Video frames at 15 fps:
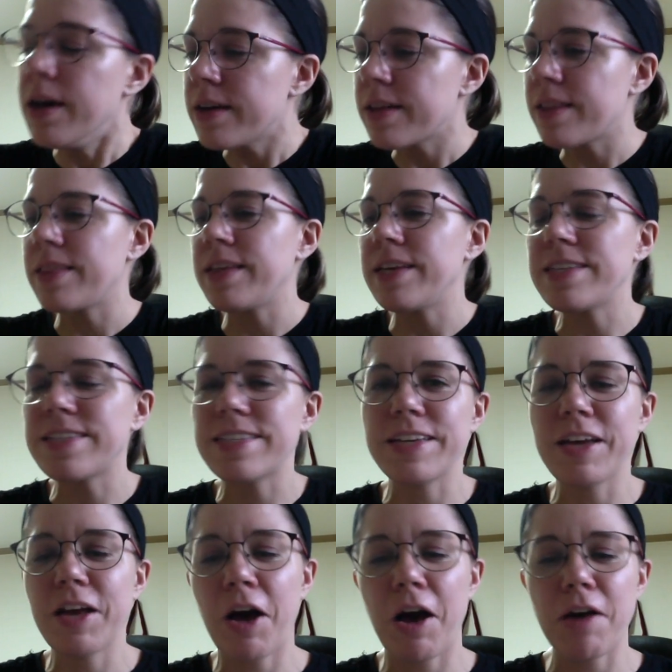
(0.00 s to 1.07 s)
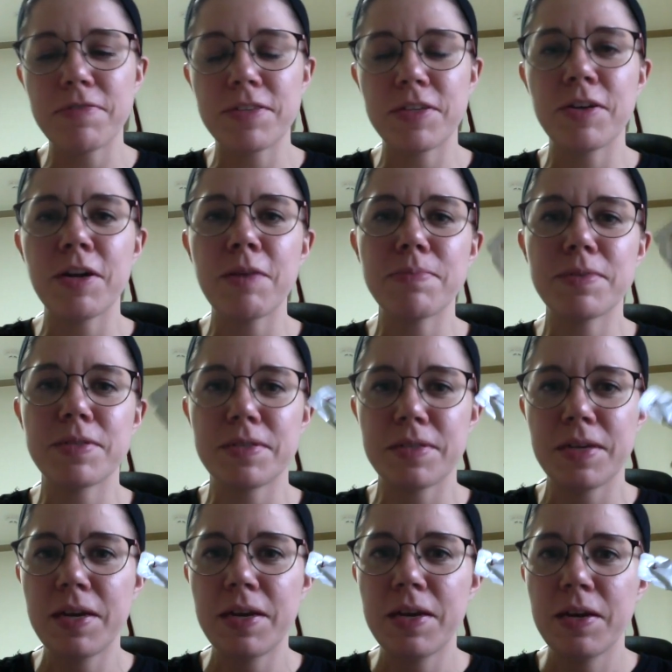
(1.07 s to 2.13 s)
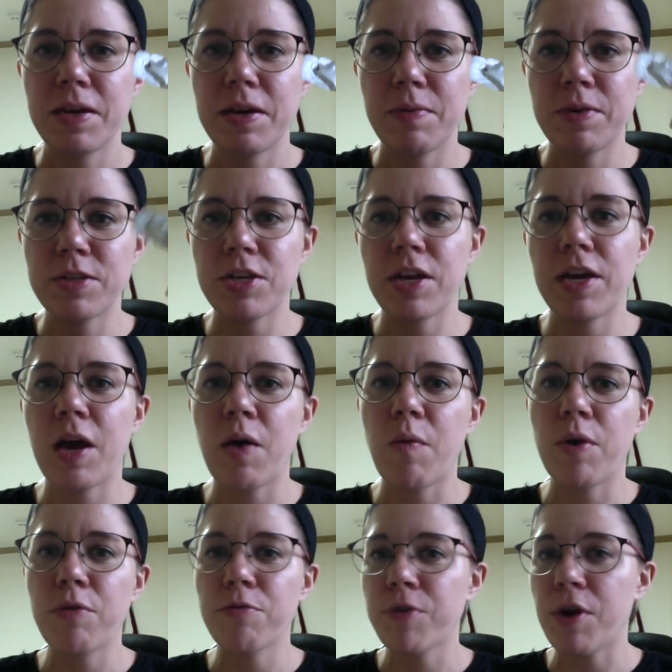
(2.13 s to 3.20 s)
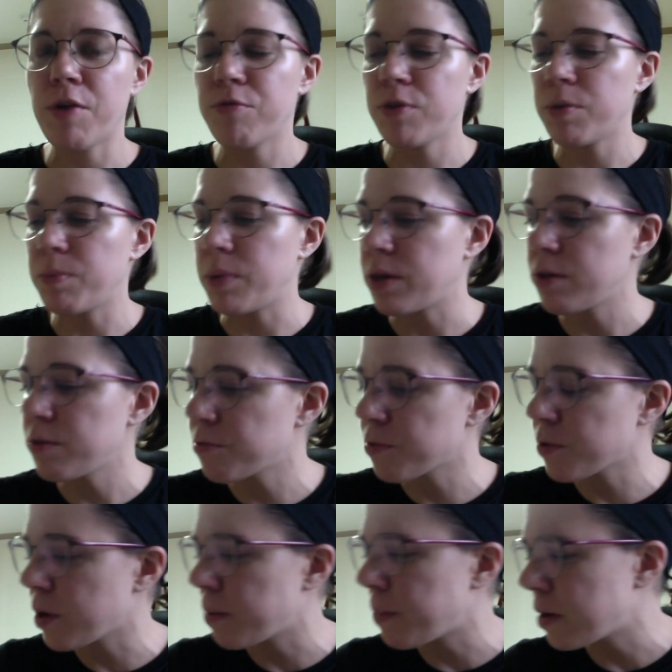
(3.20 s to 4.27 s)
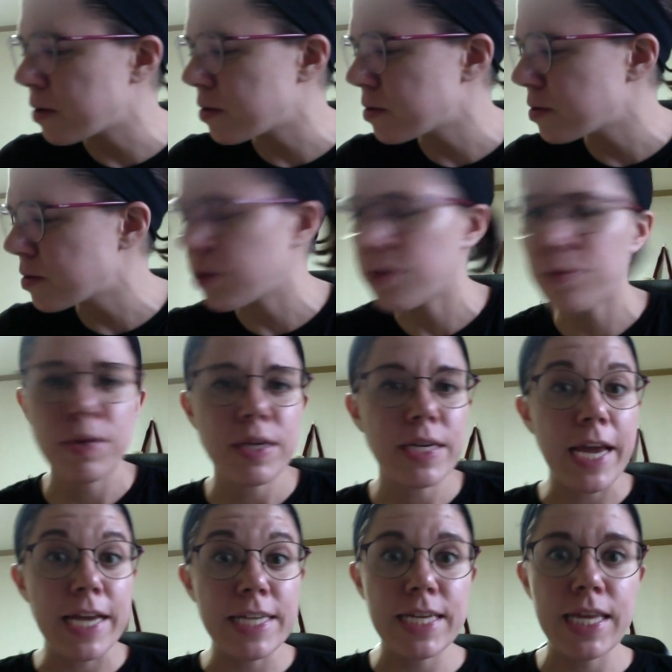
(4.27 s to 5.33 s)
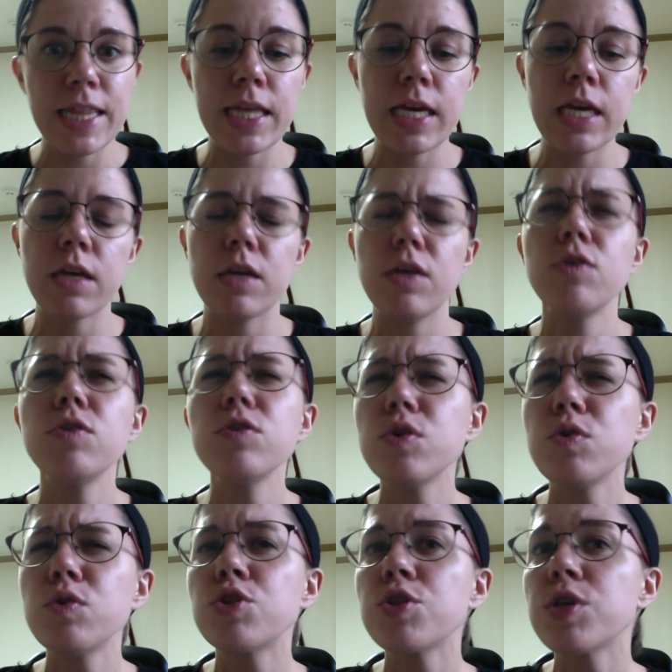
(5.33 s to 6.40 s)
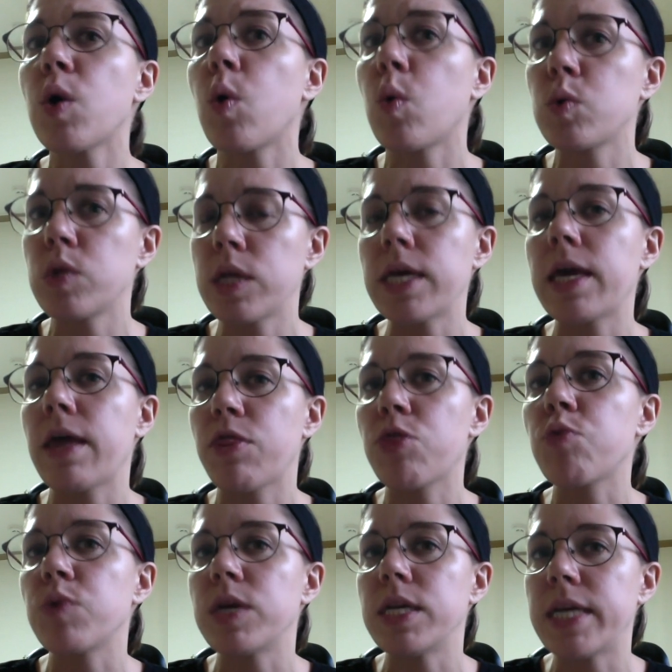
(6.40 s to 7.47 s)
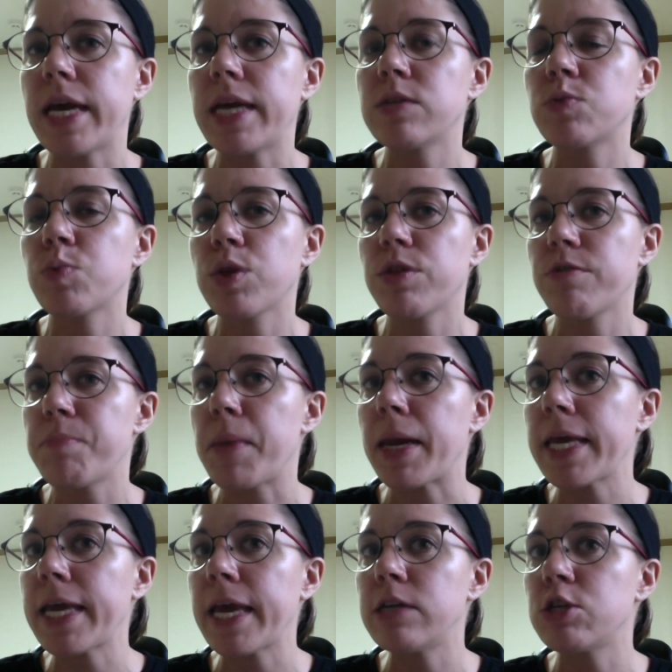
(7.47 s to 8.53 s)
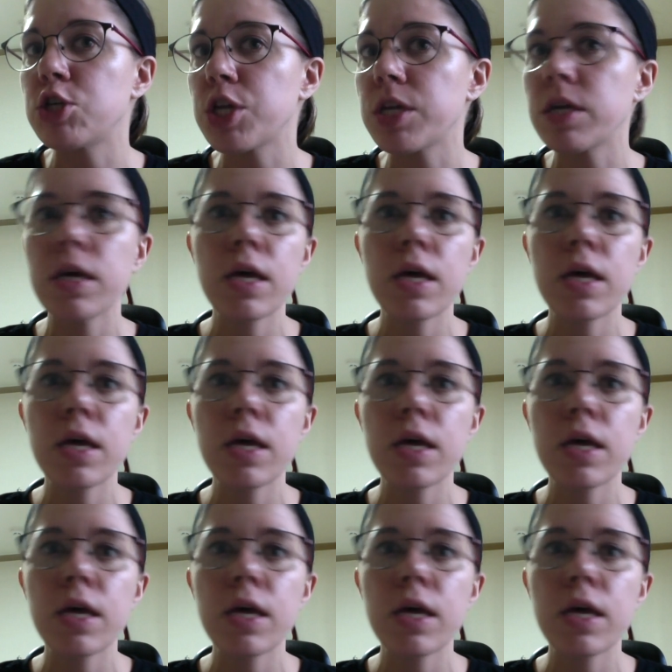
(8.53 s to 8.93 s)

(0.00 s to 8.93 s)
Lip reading: These cough syrups, which I got one for every meal for about 3 days, I think. You'll usually only get 3 days worth of medication